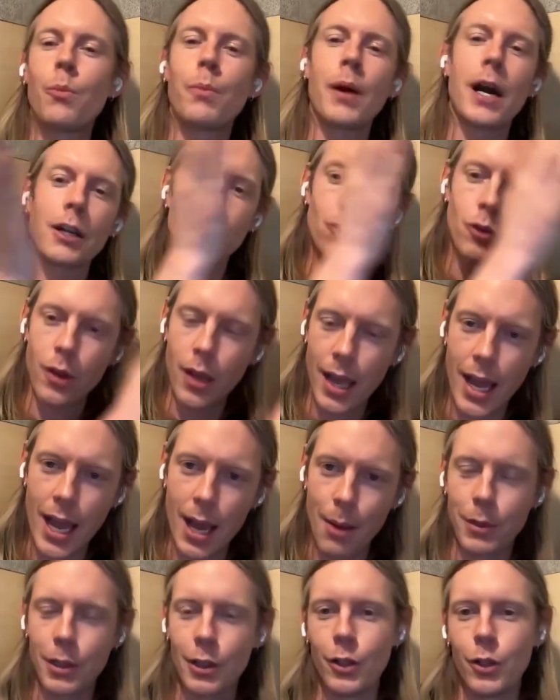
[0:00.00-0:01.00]
back to the
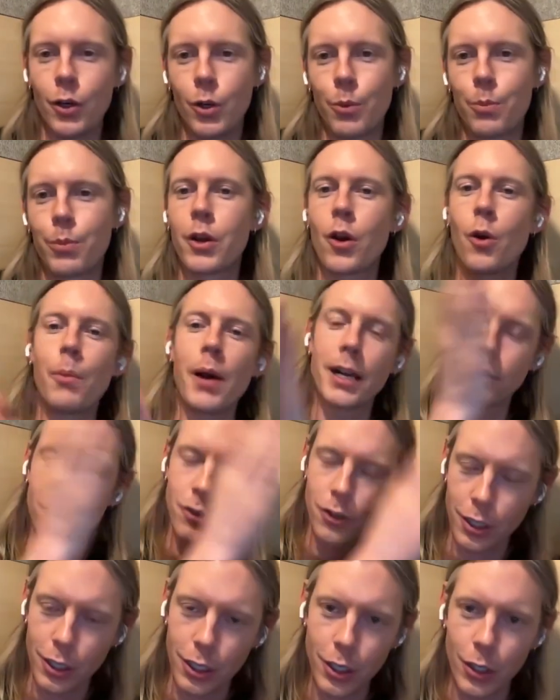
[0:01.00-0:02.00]
habit loop, go back to
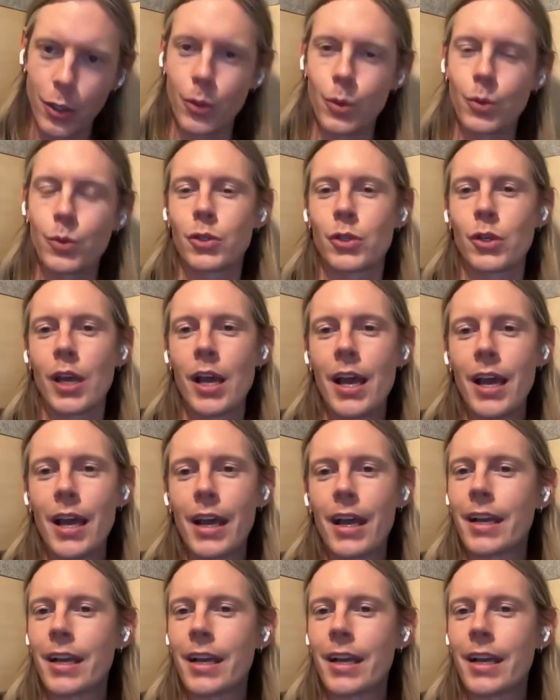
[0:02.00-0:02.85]
the cues, and